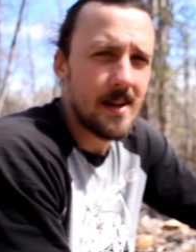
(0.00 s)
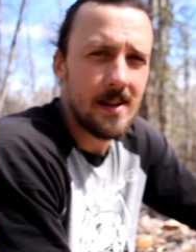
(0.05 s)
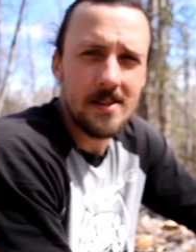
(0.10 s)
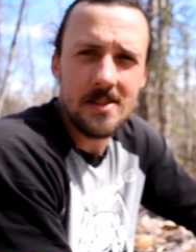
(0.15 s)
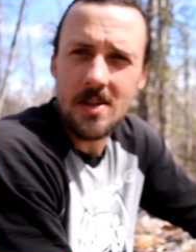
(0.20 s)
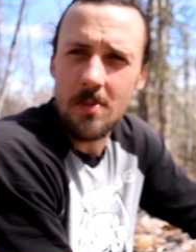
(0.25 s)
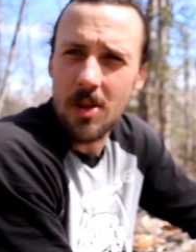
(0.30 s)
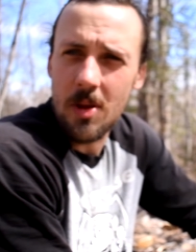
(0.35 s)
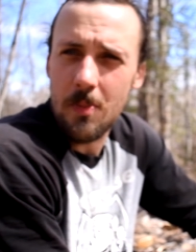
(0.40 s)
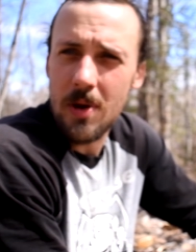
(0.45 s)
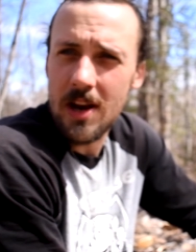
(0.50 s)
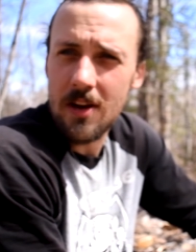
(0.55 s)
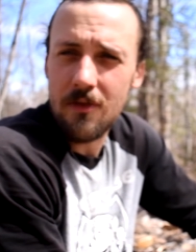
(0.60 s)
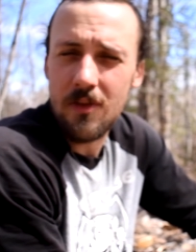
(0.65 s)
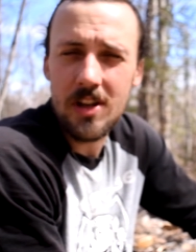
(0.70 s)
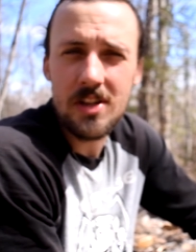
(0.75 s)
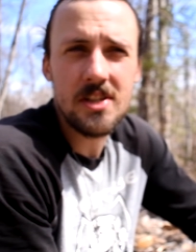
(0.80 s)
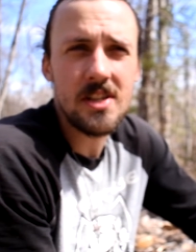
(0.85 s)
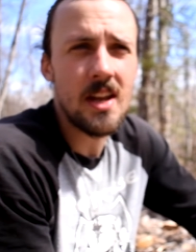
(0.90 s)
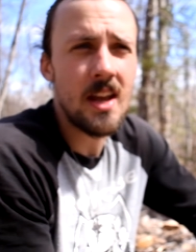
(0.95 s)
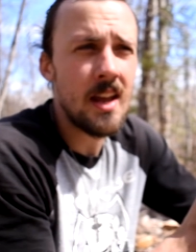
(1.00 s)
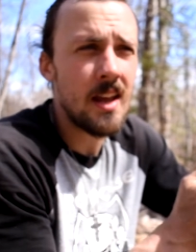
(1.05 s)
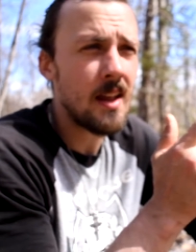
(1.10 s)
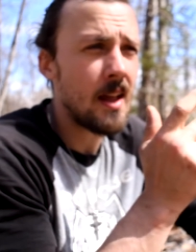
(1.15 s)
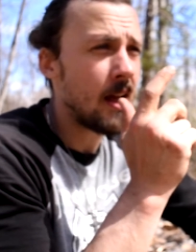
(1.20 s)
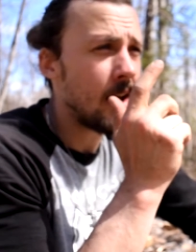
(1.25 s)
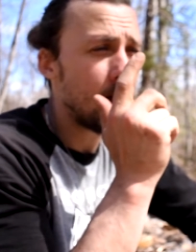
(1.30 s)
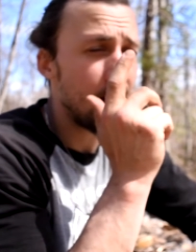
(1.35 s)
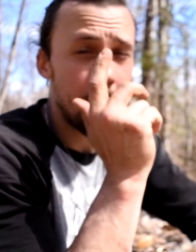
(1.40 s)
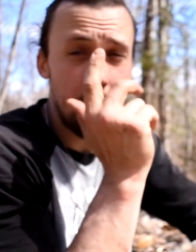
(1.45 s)
some of the benefits
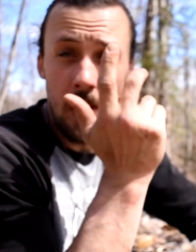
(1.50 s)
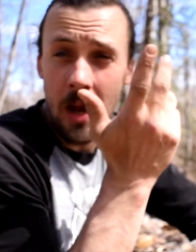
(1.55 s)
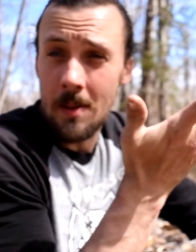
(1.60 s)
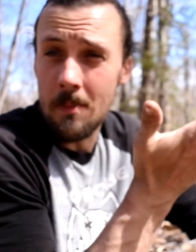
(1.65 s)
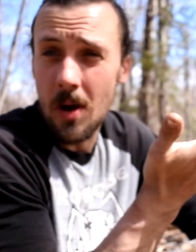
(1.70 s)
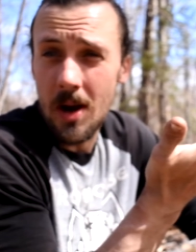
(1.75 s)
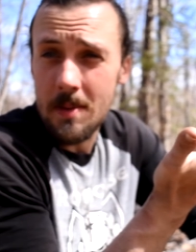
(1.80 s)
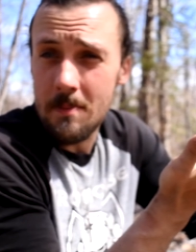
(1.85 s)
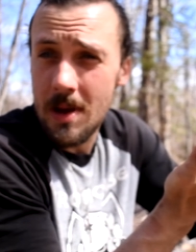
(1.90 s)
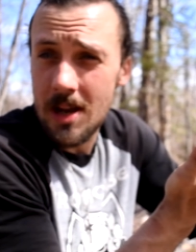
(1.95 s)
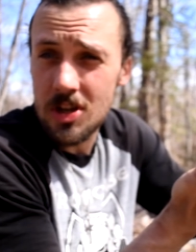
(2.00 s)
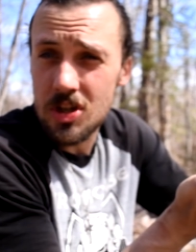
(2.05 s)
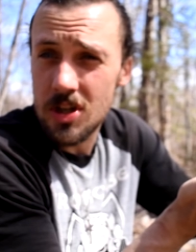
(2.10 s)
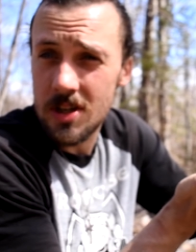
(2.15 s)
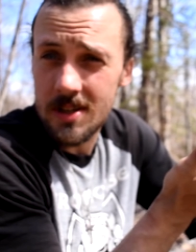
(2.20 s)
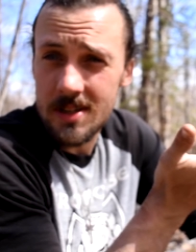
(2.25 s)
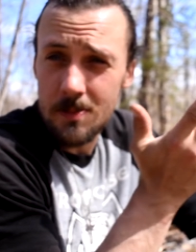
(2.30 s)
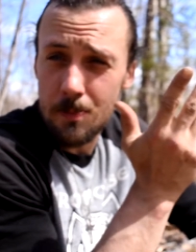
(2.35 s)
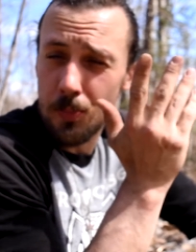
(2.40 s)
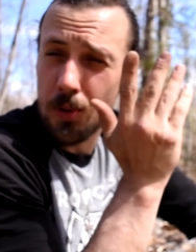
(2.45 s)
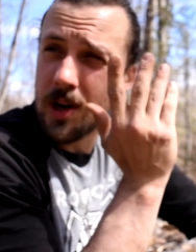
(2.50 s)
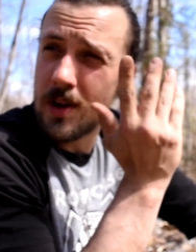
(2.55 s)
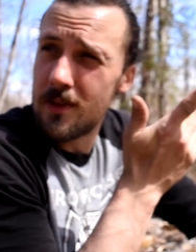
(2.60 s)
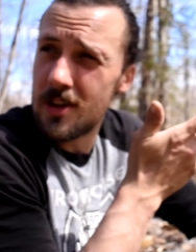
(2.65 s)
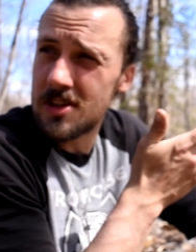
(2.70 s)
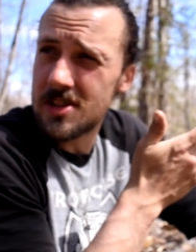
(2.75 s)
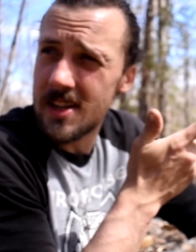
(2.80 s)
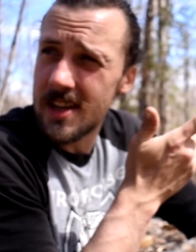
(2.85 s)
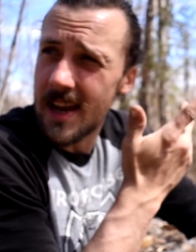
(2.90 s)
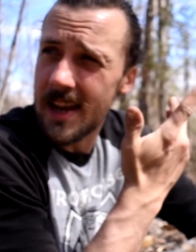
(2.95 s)
I might have mentioned
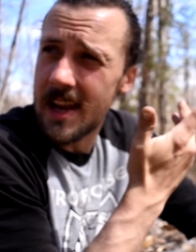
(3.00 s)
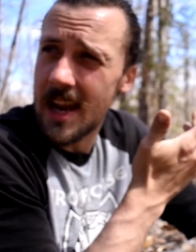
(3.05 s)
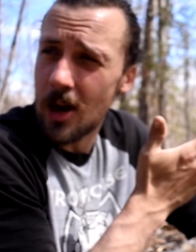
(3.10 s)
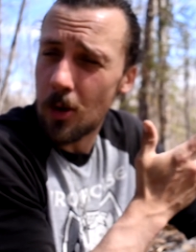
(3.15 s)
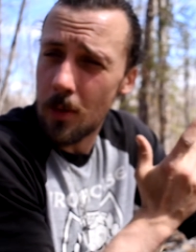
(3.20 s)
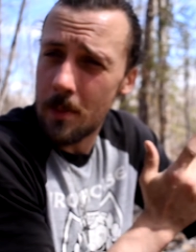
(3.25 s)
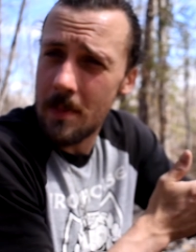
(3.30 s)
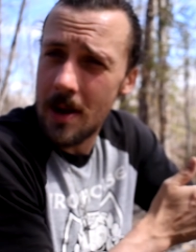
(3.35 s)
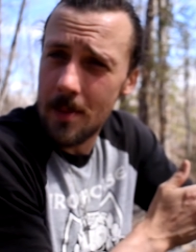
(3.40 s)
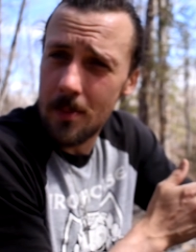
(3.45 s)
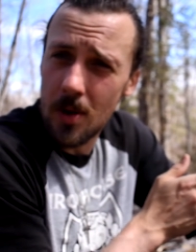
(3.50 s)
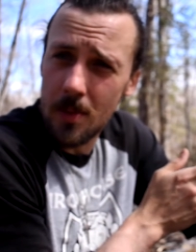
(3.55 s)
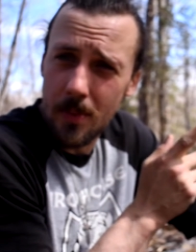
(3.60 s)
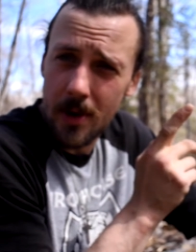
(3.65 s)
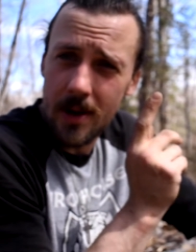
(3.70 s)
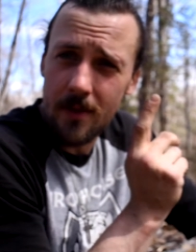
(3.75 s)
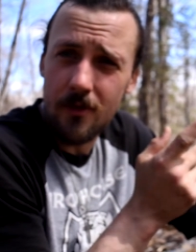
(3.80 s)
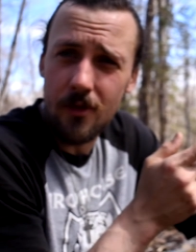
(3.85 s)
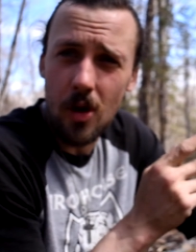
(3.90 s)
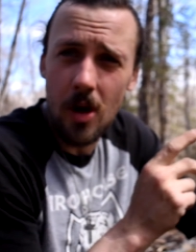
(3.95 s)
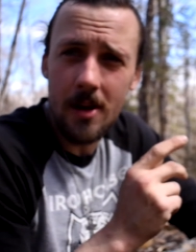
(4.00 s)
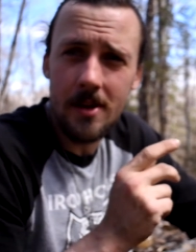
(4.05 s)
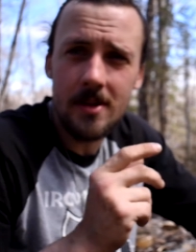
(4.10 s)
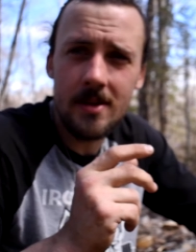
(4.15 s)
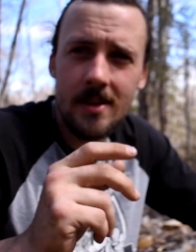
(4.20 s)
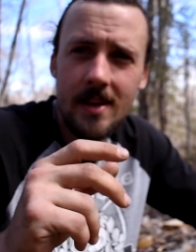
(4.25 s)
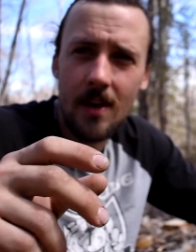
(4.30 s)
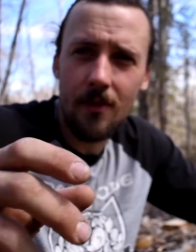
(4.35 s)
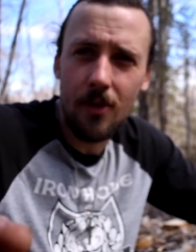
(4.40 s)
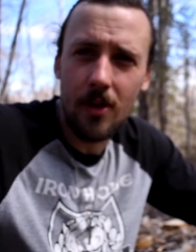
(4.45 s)
previously. I can't remember, but if not,
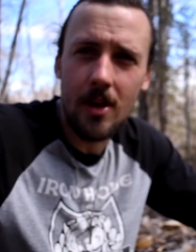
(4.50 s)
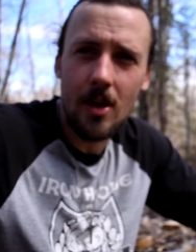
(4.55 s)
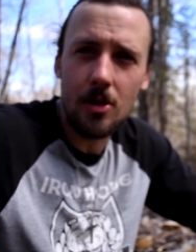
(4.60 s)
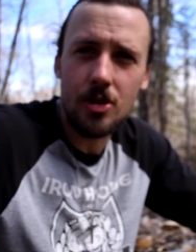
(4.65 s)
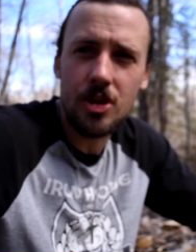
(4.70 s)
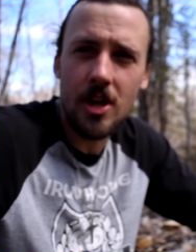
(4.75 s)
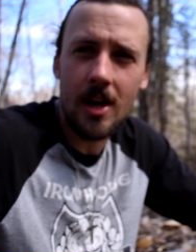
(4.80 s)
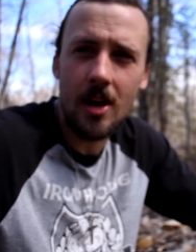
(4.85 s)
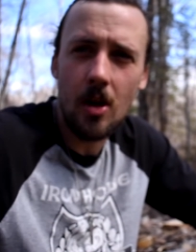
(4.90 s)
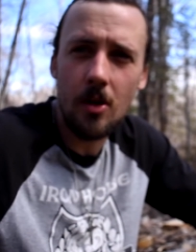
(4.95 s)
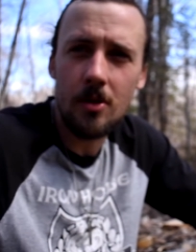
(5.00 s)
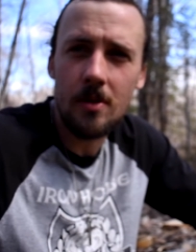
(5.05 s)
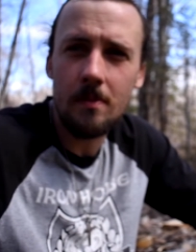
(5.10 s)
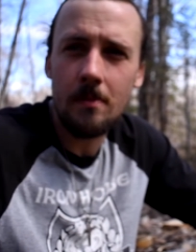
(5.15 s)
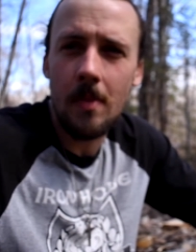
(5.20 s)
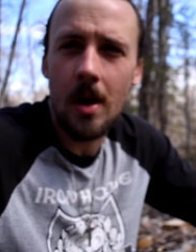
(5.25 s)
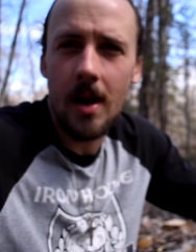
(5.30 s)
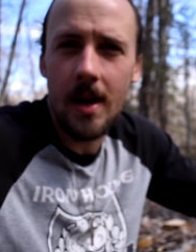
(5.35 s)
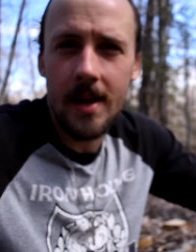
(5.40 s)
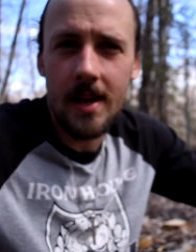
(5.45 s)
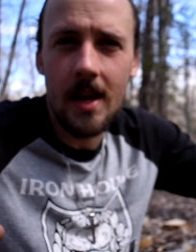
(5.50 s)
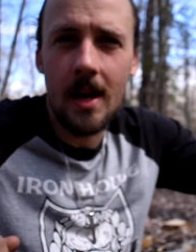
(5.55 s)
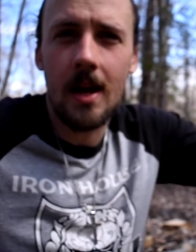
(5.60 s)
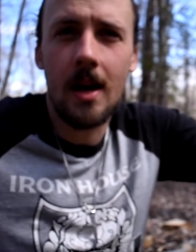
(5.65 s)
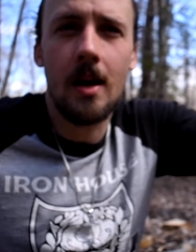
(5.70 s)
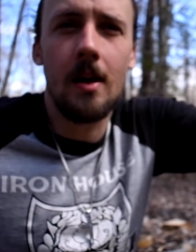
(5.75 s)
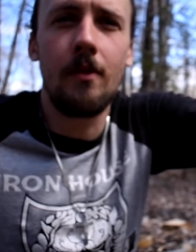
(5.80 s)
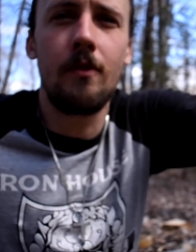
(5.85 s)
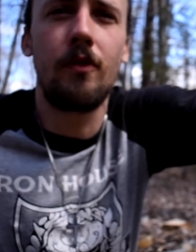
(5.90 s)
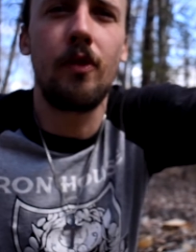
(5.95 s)
definitely go check out my
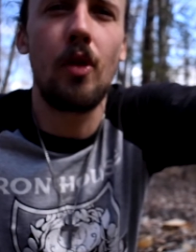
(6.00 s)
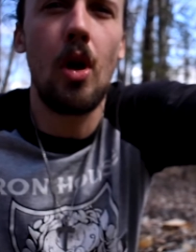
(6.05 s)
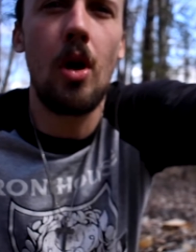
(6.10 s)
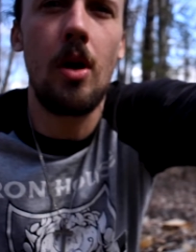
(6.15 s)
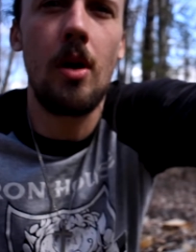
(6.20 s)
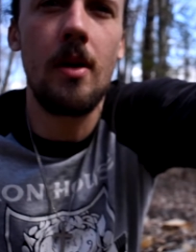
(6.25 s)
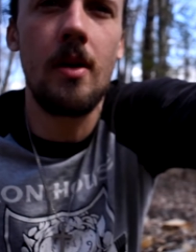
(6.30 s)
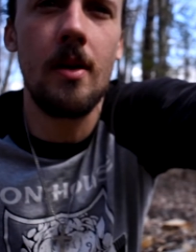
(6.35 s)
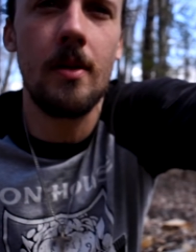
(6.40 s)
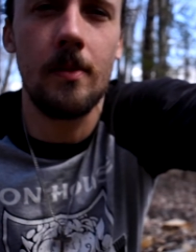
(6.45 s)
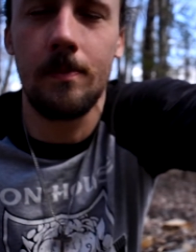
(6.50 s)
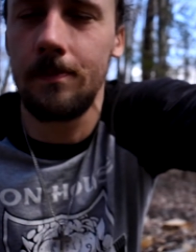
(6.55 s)
vlog.